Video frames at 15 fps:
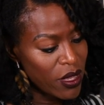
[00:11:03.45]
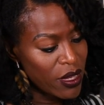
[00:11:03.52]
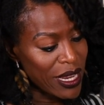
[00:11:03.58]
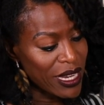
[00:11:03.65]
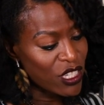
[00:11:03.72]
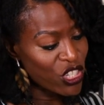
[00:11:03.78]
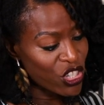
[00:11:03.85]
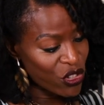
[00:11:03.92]

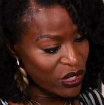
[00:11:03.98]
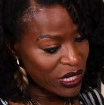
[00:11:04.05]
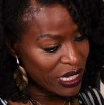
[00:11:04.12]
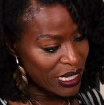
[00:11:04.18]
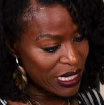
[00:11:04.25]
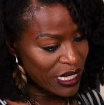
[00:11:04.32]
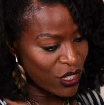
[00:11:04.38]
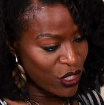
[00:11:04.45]

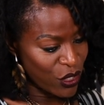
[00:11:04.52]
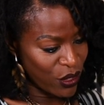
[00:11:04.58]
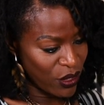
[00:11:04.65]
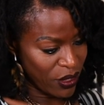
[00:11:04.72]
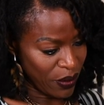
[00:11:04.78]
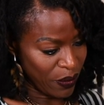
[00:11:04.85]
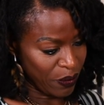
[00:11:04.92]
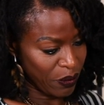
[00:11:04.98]
Nigerian
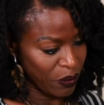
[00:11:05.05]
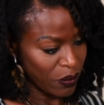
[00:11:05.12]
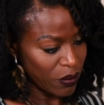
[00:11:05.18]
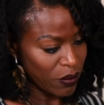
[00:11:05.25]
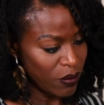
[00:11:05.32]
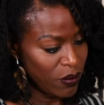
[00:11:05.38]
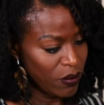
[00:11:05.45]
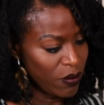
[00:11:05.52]
leaders
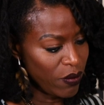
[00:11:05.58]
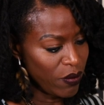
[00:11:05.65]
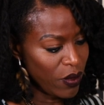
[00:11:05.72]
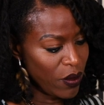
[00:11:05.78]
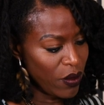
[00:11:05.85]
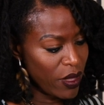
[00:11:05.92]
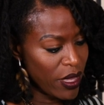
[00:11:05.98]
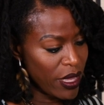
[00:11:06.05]

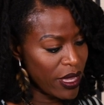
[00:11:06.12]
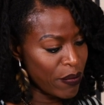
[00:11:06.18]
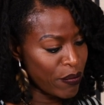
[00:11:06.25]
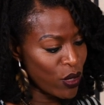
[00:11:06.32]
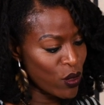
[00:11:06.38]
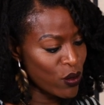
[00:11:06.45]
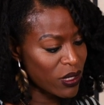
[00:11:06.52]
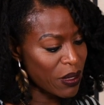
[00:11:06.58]

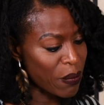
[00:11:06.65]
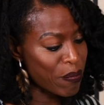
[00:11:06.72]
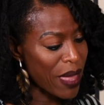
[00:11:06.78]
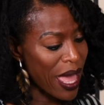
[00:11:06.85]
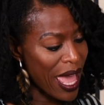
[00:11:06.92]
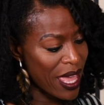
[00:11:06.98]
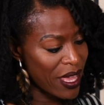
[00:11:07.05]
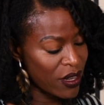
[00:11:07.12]
imposed a
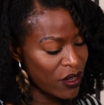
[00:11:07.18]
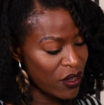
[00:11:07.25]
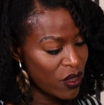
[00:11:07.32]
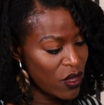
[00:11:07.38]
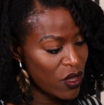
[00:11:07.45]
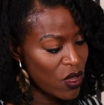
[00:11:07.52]
ban